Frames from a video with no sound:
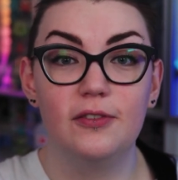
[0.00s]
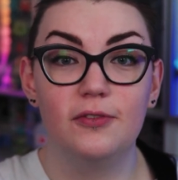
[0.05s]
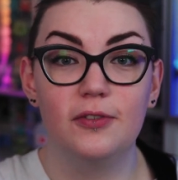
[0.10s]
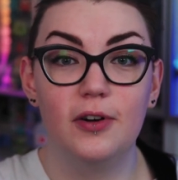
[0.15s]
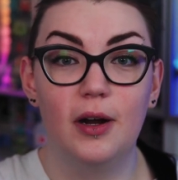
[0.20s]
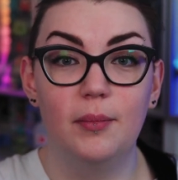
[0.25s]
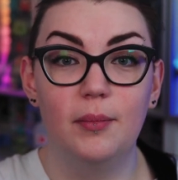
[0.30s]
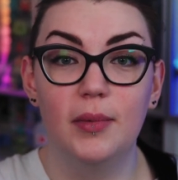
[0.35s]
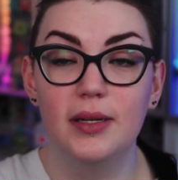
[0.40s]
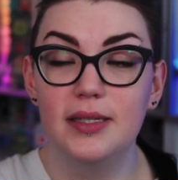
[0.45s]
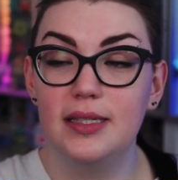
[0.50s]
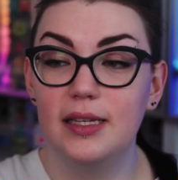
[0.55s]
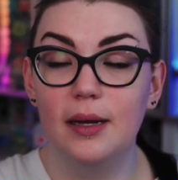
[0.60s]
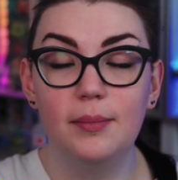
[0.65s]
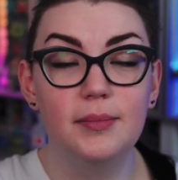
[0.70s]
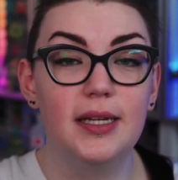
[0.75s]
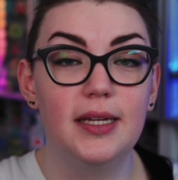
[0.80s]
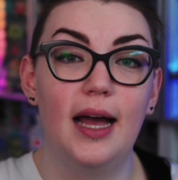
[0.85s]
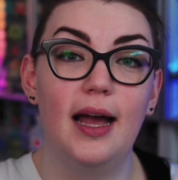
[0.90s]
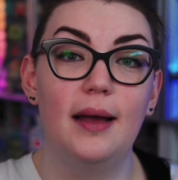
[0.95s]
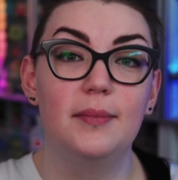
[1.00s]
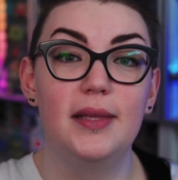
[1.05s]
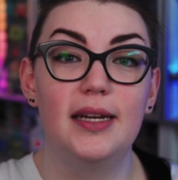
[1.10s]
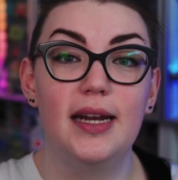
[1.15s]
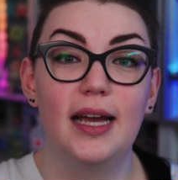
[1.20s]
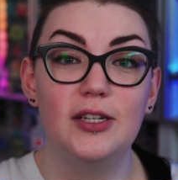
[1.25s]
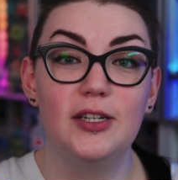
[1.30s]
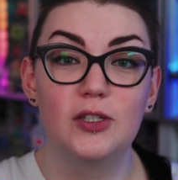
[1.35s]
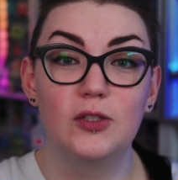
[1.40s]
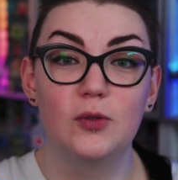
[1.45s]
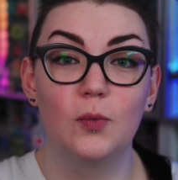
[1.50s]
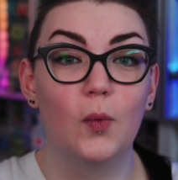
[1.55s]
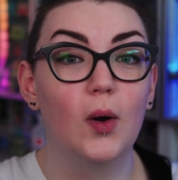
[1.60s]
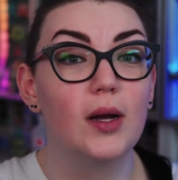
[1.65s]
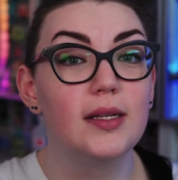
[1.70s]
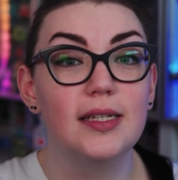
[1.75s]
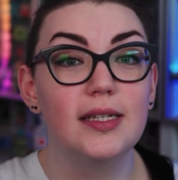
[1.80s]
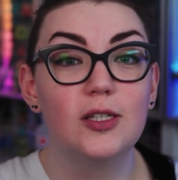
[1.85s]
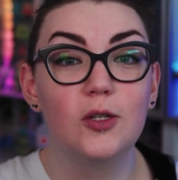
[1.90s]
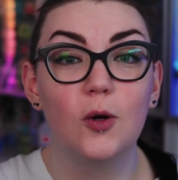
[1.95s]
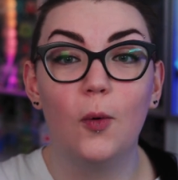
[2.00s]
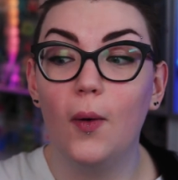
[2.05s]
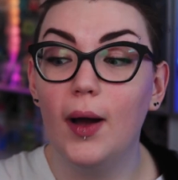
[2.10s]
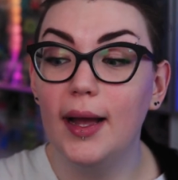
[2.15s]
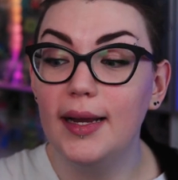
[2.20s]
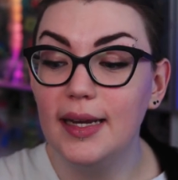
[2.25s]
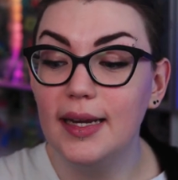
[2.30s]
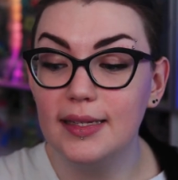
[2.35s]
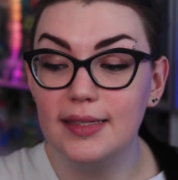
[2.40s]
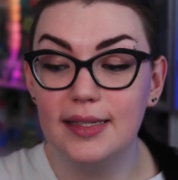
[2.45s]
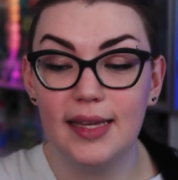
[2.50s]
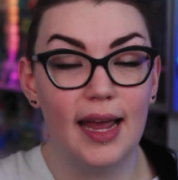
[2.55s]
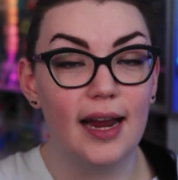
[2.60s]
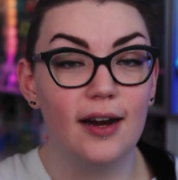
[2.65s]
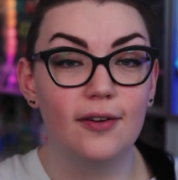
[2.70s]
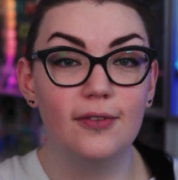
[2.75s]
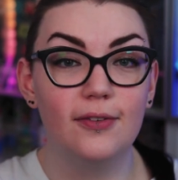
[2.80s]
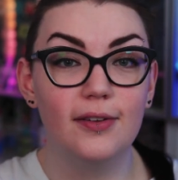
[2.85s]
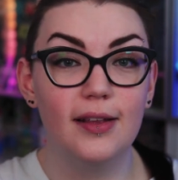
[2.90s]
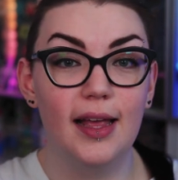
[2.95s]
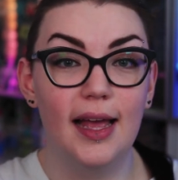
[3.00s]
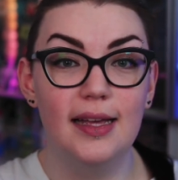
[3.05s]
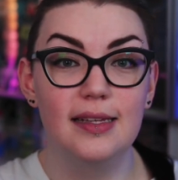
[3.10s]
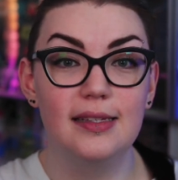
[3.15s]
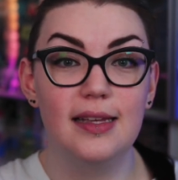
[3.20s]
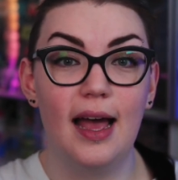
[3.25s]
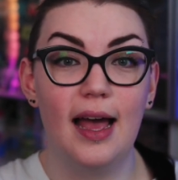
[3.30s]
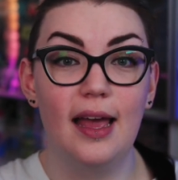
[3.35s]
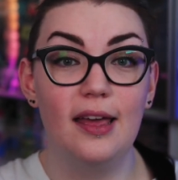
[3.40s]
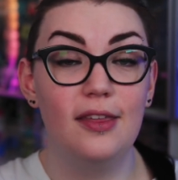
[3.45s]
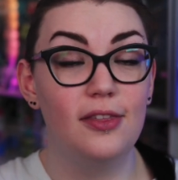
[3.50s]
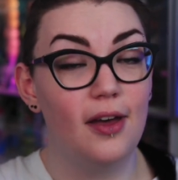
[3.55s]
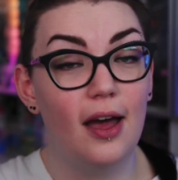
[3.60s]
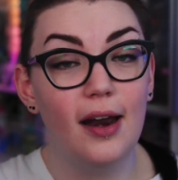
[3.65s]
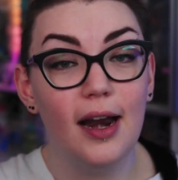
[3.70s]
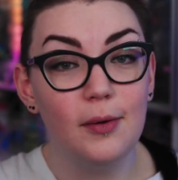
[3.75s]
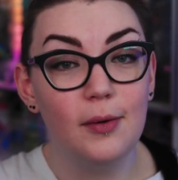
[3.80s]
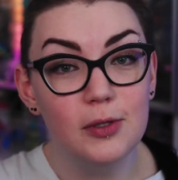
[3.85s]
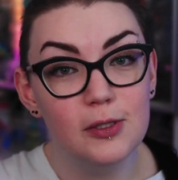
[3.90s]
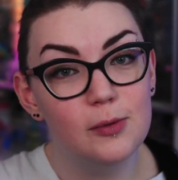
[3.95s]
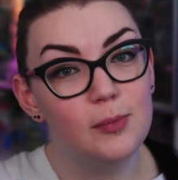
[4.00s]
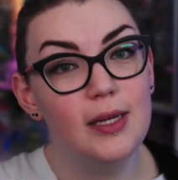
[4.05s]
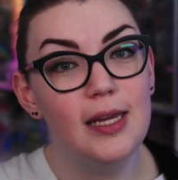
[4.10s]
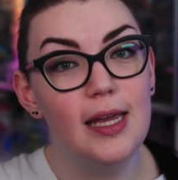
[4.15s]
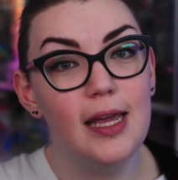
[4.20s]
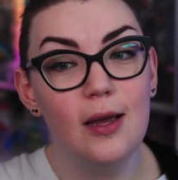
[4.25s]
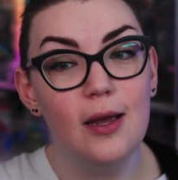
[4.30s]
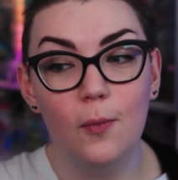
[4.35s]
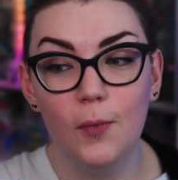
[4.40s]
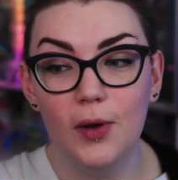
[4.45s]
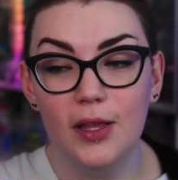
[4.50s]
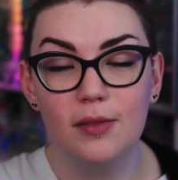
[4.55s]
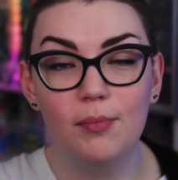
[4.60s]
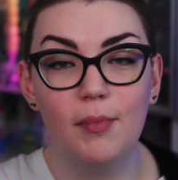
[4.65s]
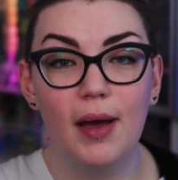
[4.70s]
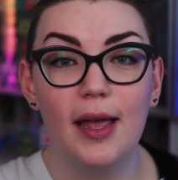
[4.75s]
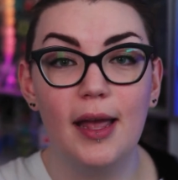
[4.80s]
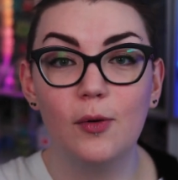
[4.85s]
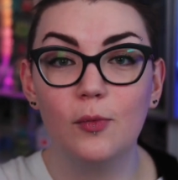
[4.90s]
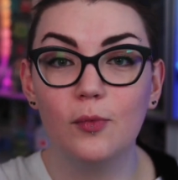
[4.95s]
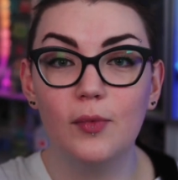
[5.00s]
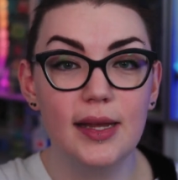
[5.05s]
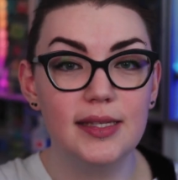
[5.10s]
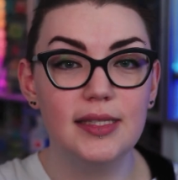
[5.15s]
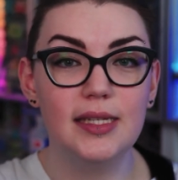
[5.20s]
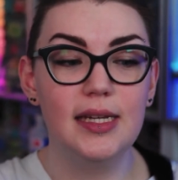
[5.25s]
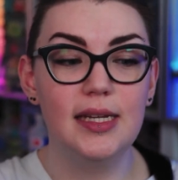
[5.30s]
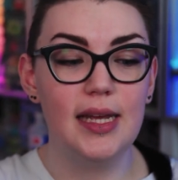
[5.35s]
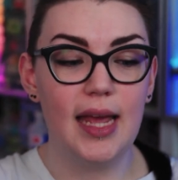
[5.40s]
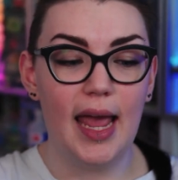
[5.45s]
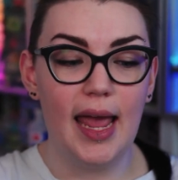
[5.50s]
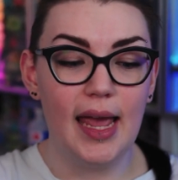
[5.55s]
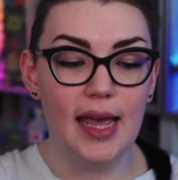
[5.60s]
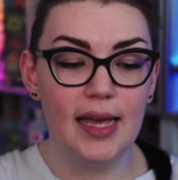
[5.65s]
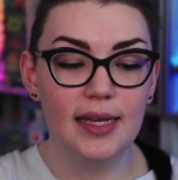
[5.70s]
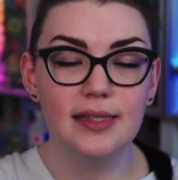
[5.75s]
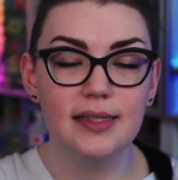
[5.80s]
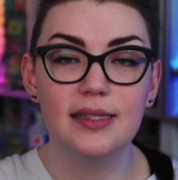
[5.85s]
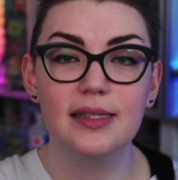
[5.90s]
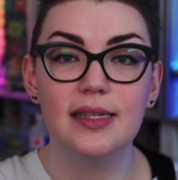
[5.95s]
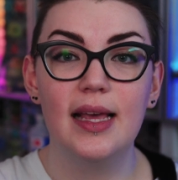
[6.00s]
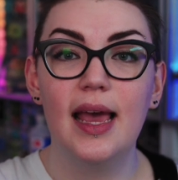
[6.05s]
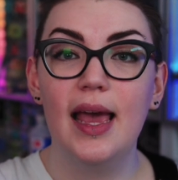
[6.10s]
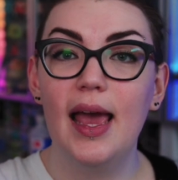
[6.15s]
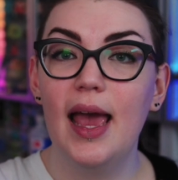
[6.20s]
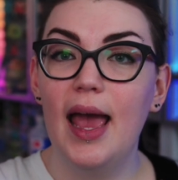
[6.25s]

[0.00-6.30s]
from some time that I just wasn't quite as careful as I thought I was being with my resiny hands